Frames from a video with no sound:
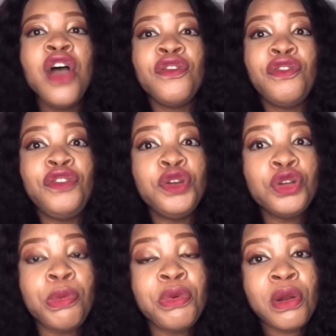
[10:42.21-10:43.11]
filled
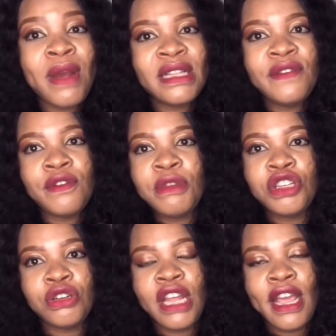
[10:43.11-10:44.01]
up with the right
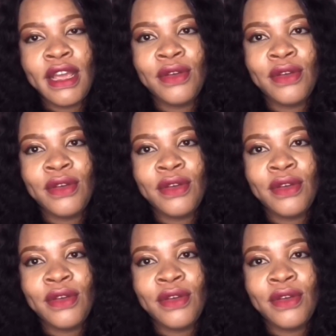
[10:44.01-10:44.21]
information here.